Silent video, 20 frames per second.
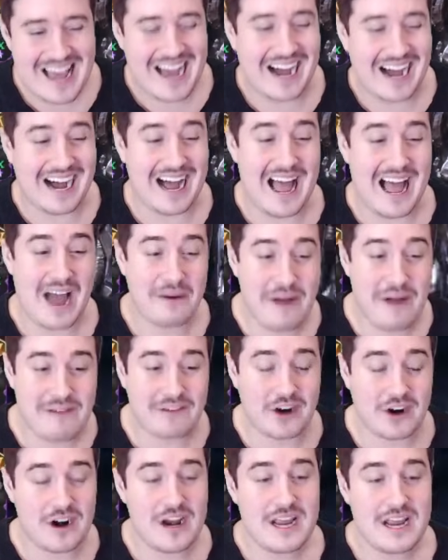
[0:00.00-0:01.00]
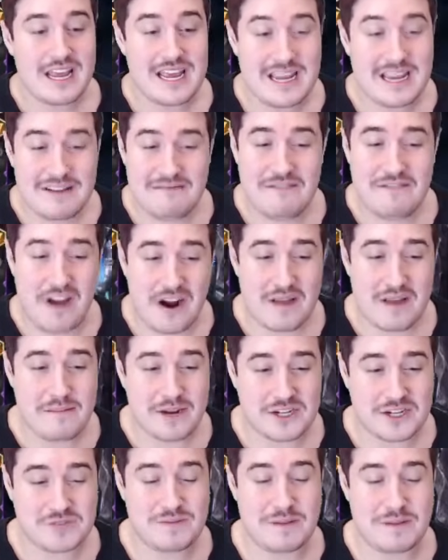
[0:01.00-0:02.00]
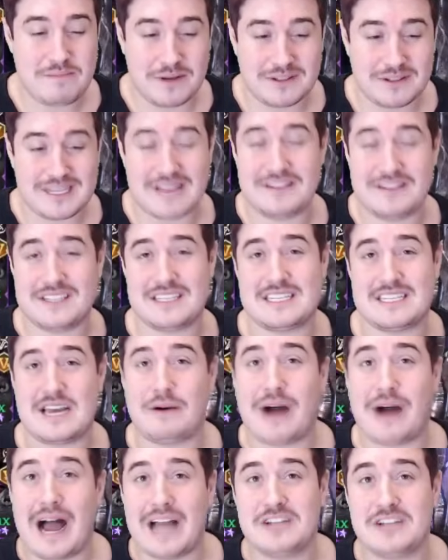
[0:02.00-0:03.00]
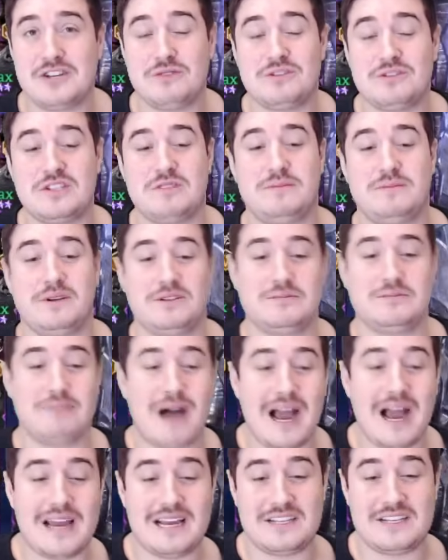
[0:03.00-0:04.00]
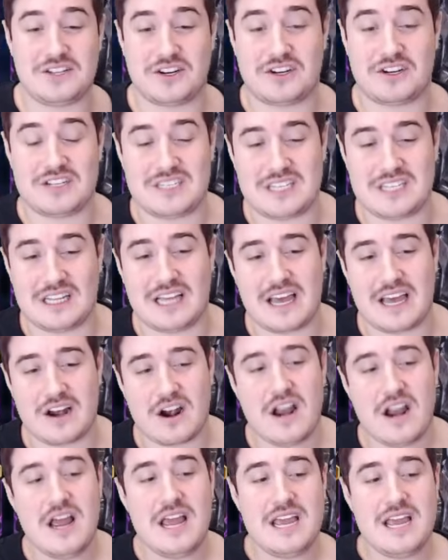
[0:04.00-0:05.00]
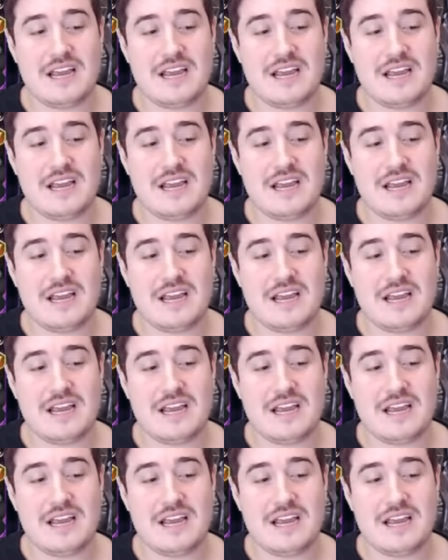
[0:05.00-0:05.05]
Uh, however, he can very much be built, and this is how I choose to build mine, as you're gonna see later.